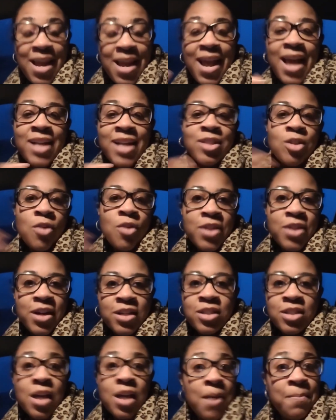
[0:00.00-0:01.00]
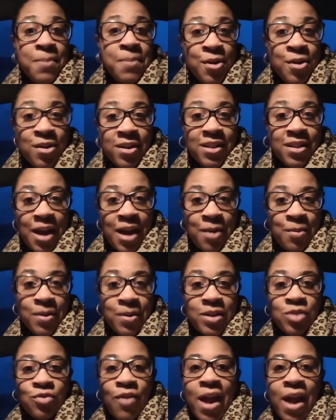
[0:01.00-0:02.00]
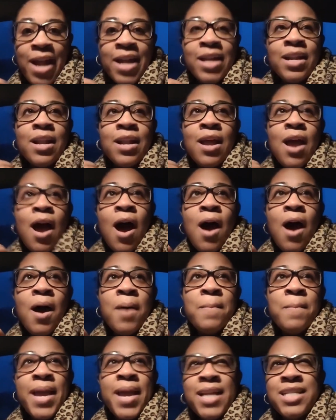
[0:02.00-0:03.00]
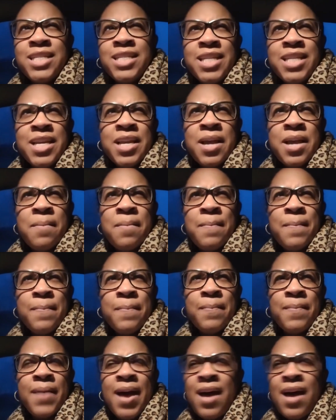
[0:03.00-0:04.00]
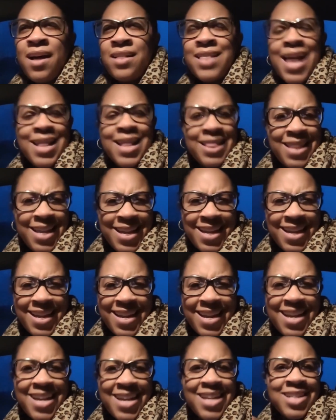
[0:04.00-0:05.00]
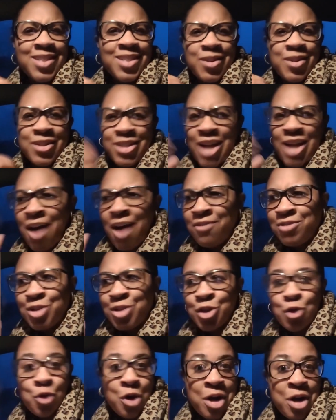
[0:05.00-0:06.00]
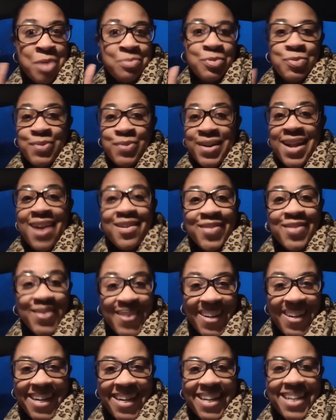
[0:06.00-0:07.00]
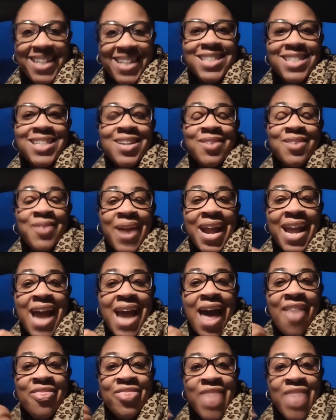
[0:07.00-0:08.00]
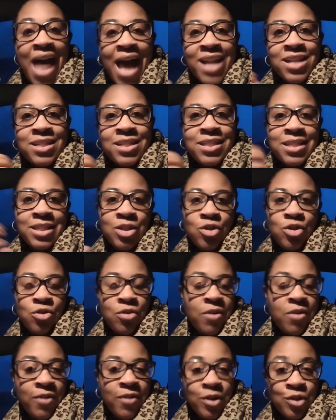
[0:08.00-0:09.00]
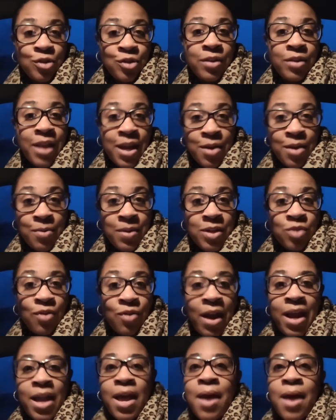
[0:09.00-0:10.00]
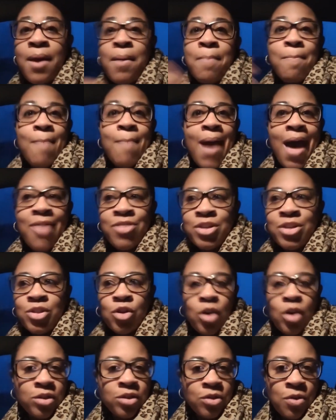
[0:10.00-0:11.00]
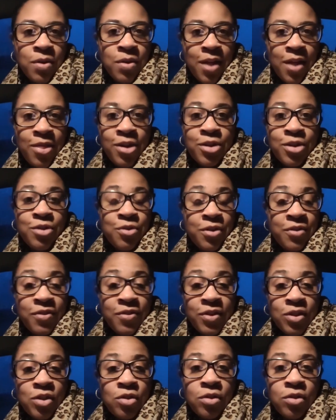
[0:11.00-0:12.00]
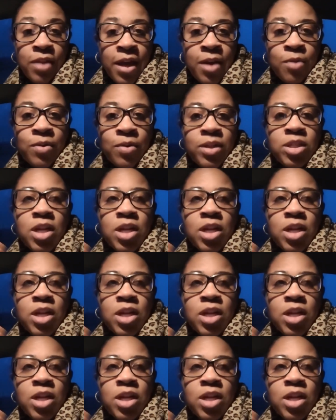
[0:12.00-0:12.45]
And so there's computer language, right? HTML, I think it is, or JavaScript, whatever it is, right? And that is this universal language, right? Math is also another universal language.